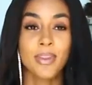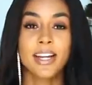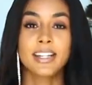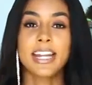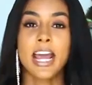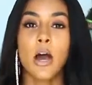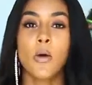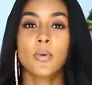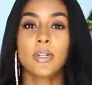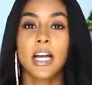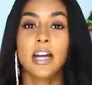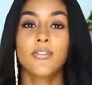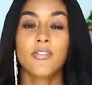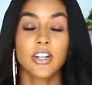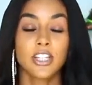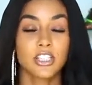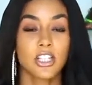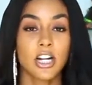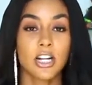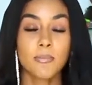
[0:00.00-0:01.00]
Now, when I
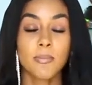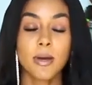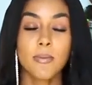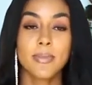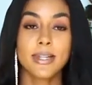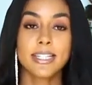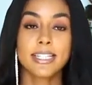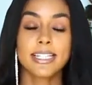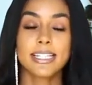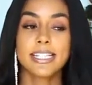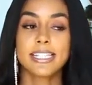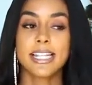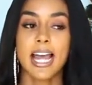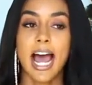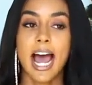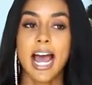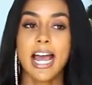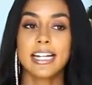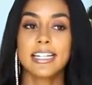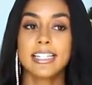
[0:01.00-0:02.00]
first started my business,
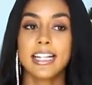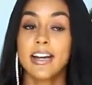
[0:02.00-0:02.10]
I